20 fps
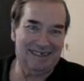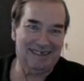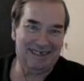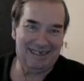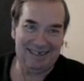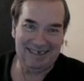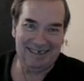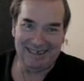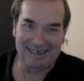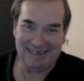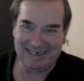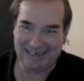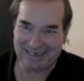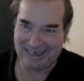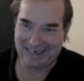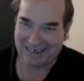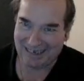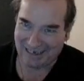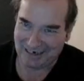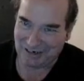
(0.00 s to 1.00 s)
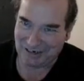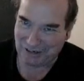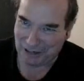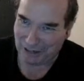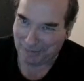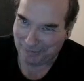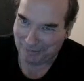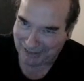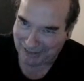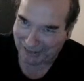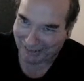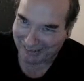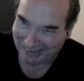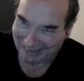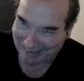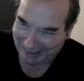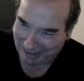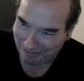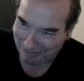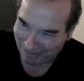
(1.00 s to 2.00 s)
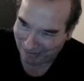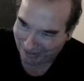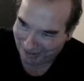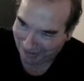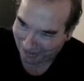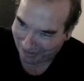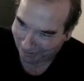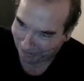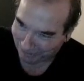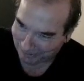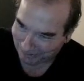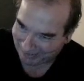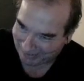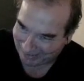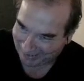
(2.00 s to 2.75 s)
He cheap shots him, of course.